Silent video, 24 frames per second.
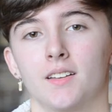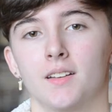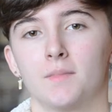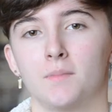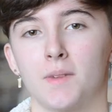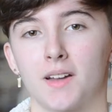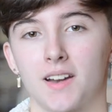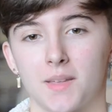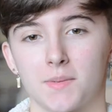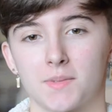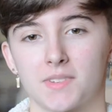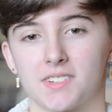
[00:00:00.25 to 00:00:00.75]

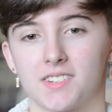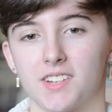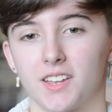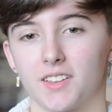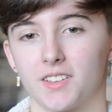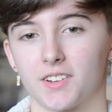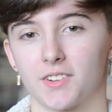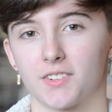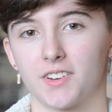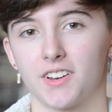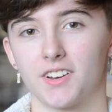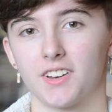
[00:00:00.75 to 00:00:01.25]
My name is
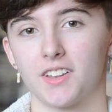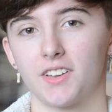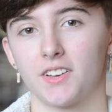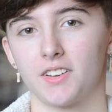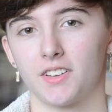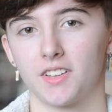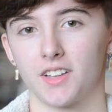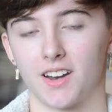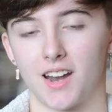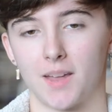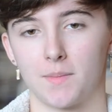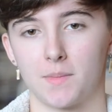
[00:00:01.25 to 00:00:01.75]
Stella
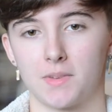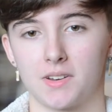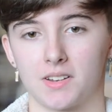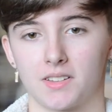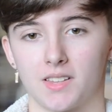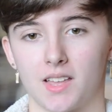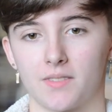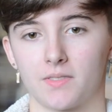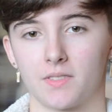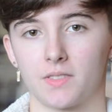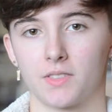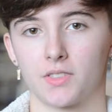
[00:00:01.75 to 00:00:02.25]
Greenhill, and I'm in
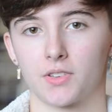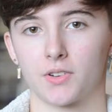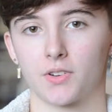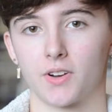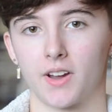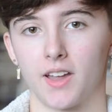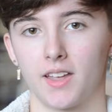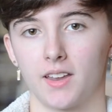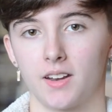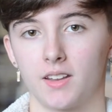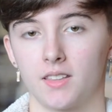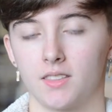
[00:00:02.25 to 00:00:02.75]
11th
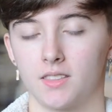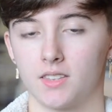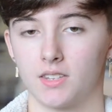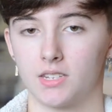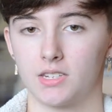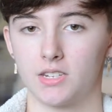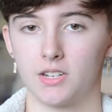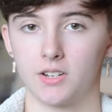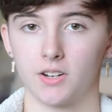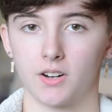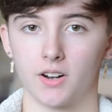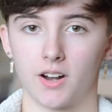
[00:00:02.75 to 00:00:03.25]
grade.
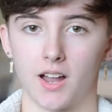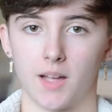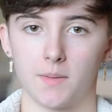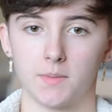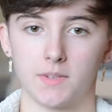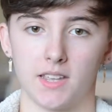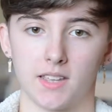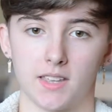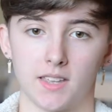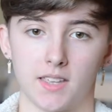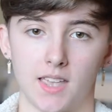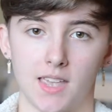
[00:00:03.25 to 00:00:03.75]
This year,
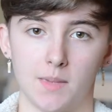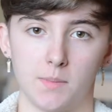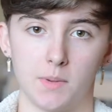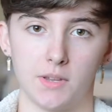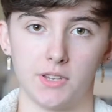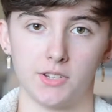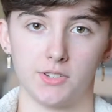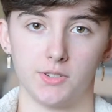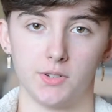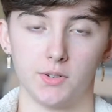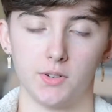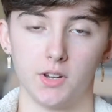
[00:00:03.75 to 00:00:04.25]
I'm taking
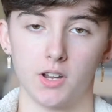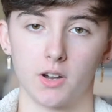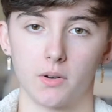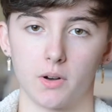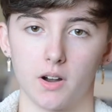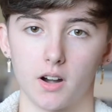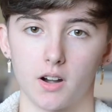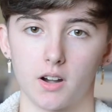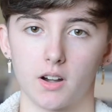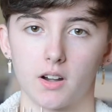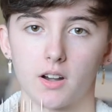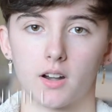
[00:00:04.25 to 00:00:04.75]
AP Studio
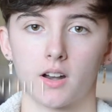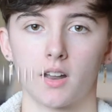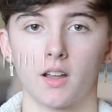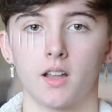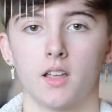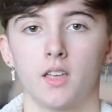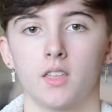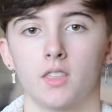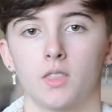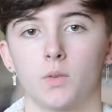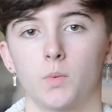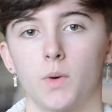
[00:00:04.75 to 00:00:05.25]
Art.
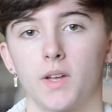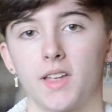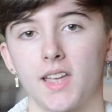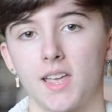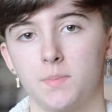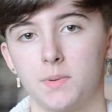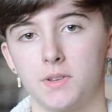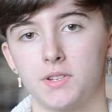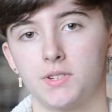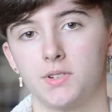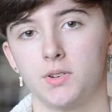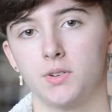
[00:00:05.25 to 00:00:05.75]
The way
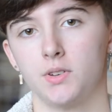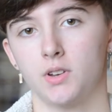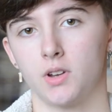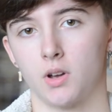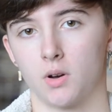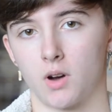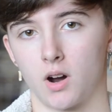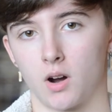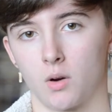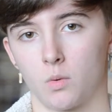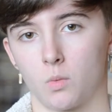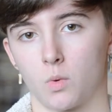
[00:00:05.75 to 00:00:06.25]
AP
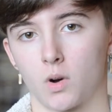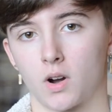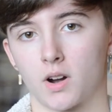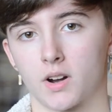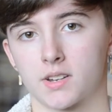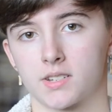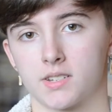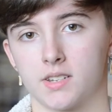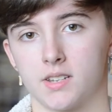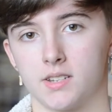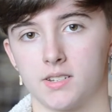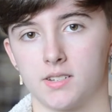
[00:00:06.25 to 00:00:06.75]
Studio Art
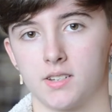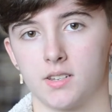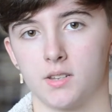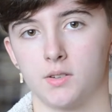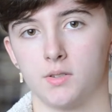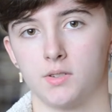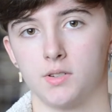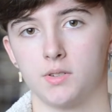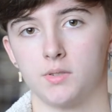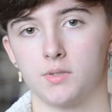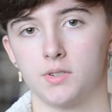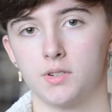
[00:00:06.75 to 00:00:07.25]
works is that
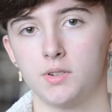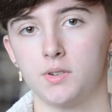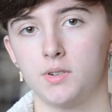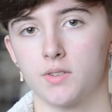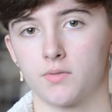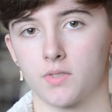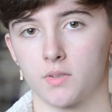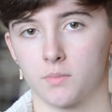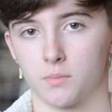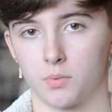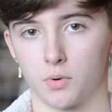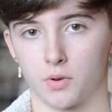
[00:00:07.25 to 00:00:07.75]
you do two
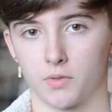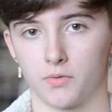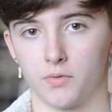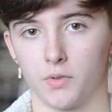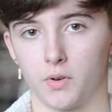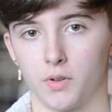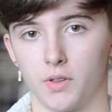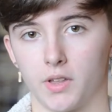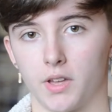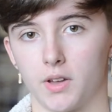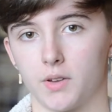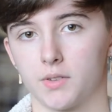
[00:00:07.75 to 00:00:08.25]
different
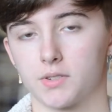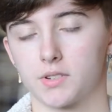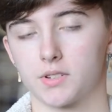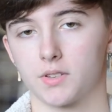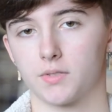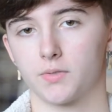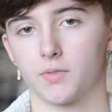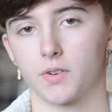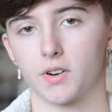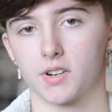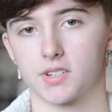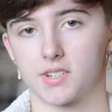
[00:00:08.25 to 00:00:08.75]
portfolios.
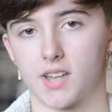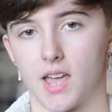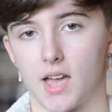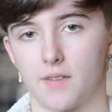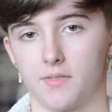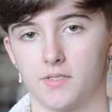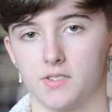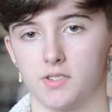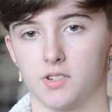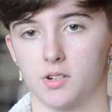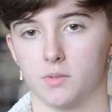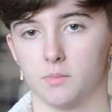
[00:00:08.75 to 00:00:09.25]
The first
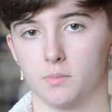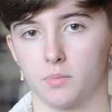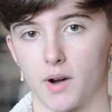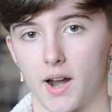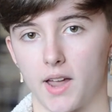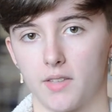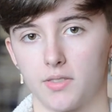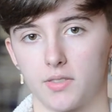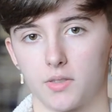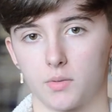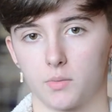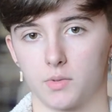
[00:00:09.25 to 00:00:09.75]
half is your
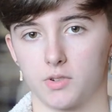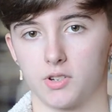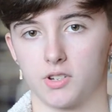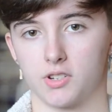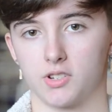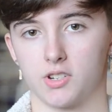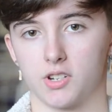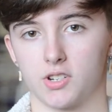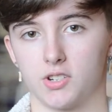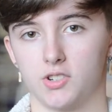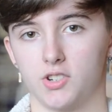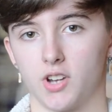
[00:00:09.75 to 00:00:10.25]
breadth, which
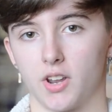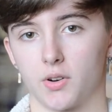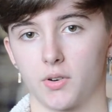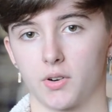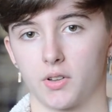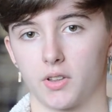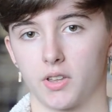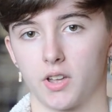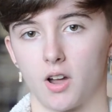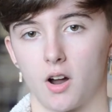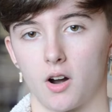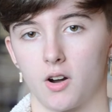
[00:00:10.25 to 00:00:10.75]
is just
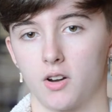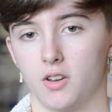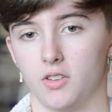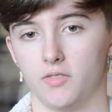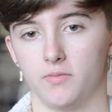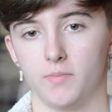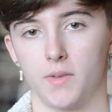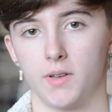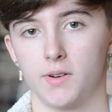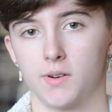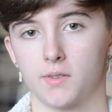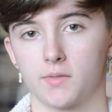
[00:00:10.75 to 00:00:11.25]
generally art
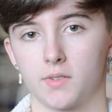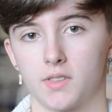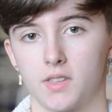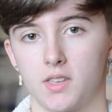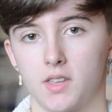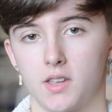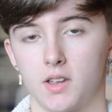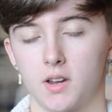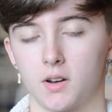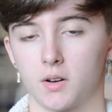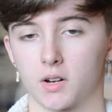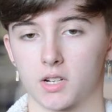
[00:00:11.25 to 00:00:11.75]
you've made over
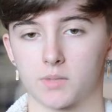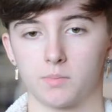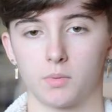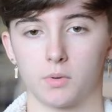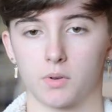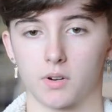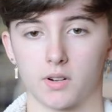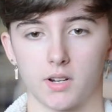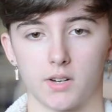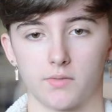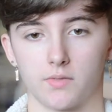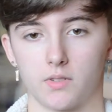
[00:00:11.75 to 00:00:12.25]
the year,
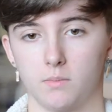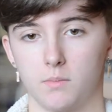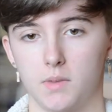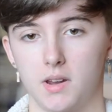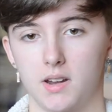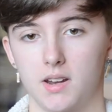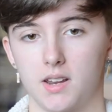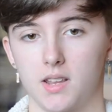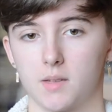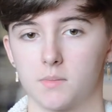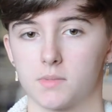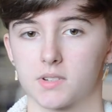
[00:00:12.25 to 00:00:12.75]
exploring different
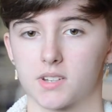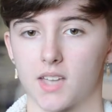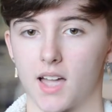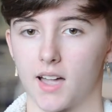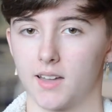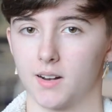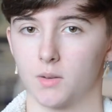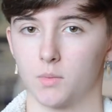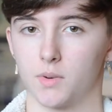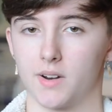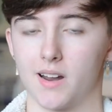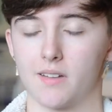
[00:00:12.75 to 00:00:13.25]
mediums,
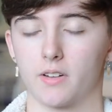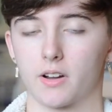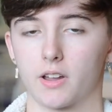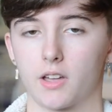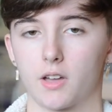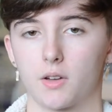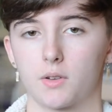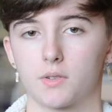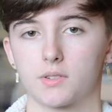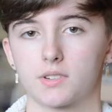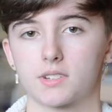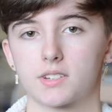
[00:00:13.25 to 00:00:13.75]
kind of whatever
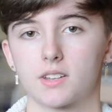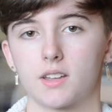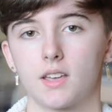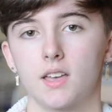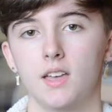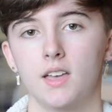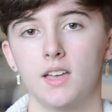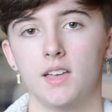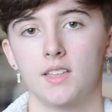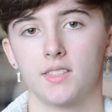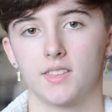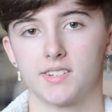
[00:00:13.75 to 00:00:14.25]
goes.
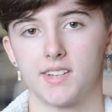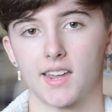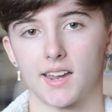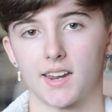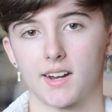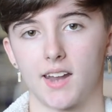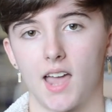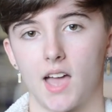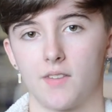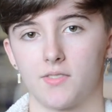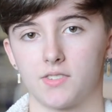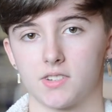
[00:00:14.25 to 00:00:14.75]
The
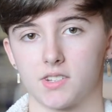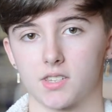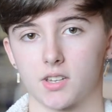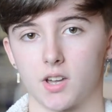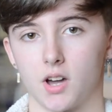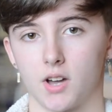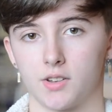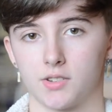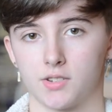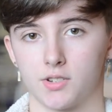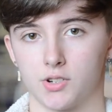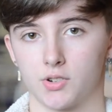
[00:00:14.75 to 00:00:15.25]
second half is the
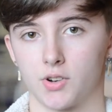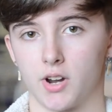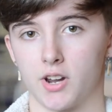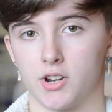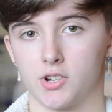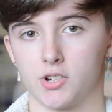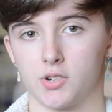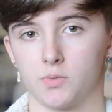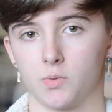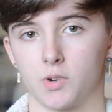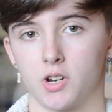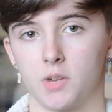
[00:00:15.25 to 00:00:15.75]

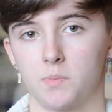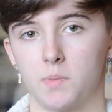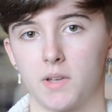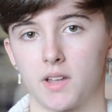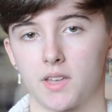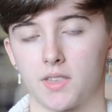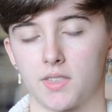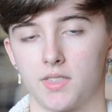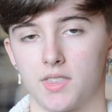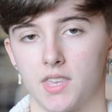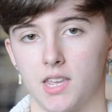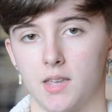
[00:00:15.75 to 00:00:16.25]
concentration, where you
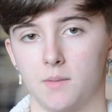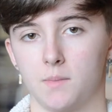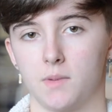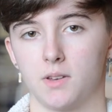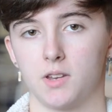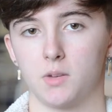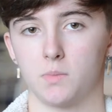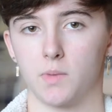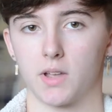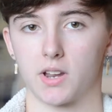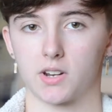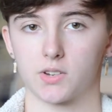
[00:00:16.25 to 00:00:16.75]
pick a theme
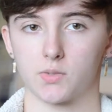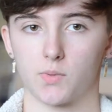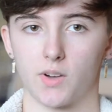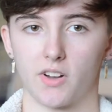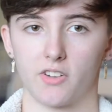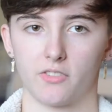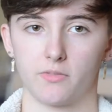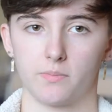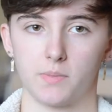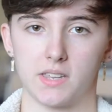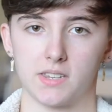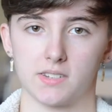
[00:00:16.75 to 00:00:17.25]
and you make
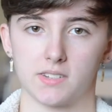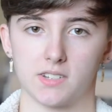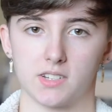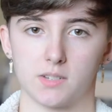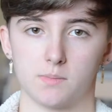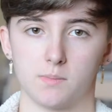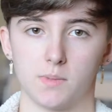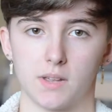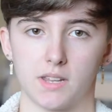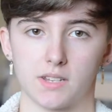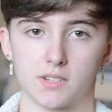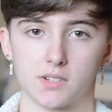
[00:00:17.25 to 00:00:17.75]
12
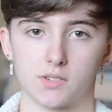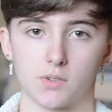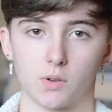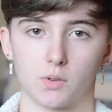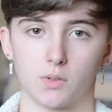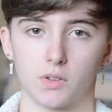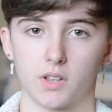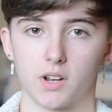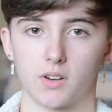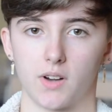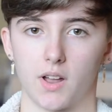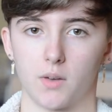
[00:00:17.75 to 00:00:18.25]
pieces based
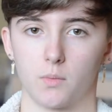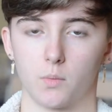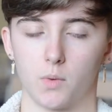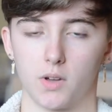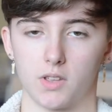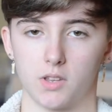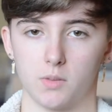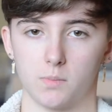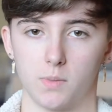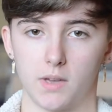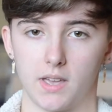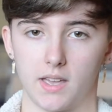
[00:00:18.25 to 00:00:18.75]
solely around
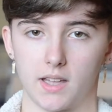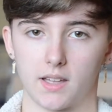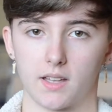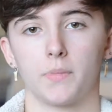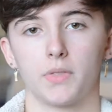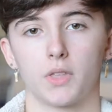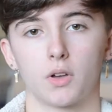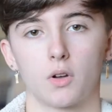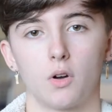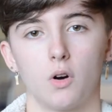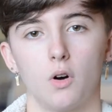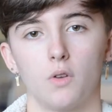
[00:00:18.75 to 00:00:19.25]
what you pick.
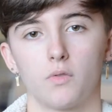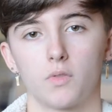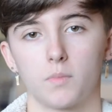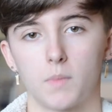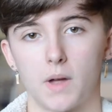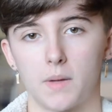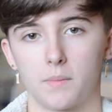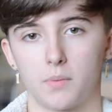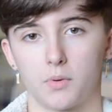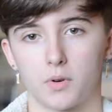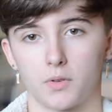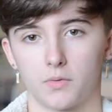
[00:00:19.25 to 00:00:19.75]
The goal for
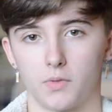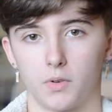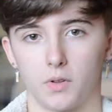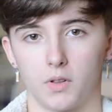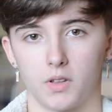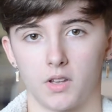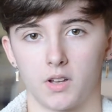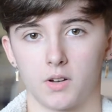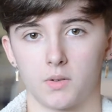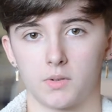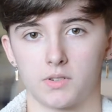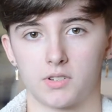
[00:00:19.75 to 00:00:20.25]
my
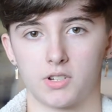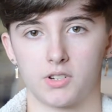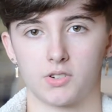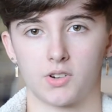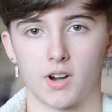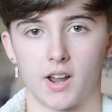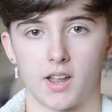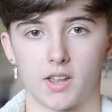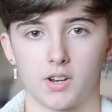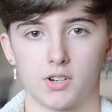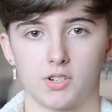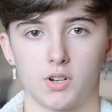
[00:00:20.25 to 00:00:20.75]
portfolio was to
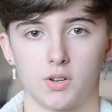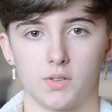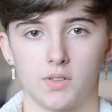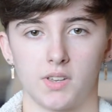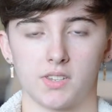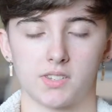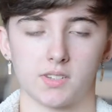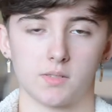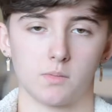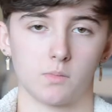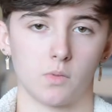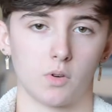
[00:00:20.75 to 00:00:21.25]
try and show
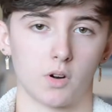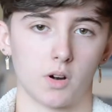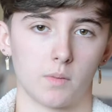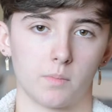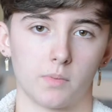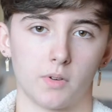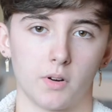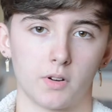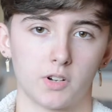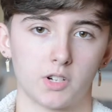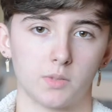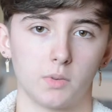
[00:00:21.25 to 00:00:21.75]
these in a more
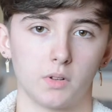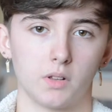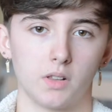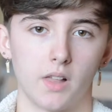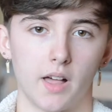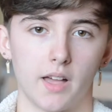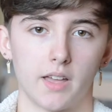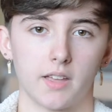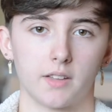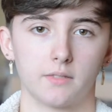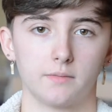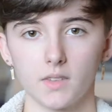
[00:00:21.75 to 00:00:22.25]
approachable
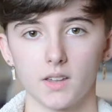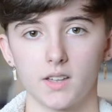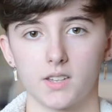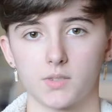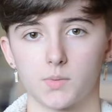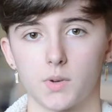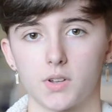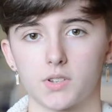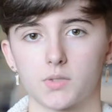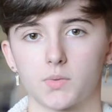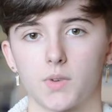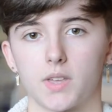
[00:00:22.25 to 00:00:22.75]
light,
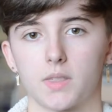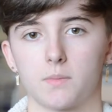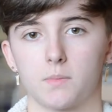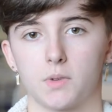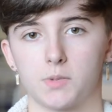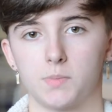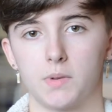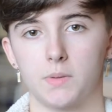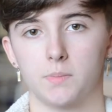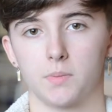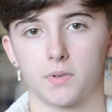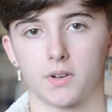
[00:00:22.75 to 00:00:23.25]
as well as a way that
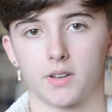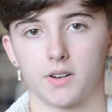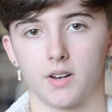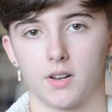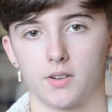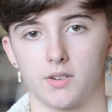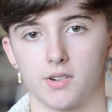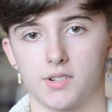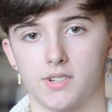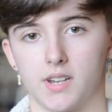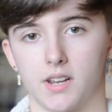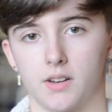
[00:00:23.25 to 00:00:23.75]
most people can
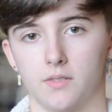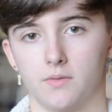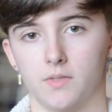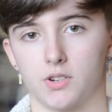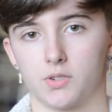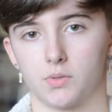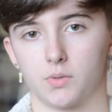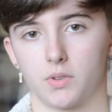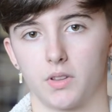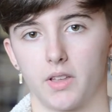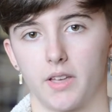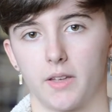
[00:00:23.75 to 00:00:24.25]
understand
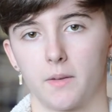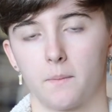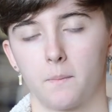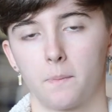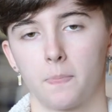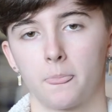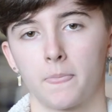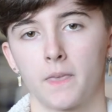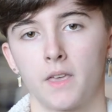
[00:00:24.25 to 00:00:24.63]
visually.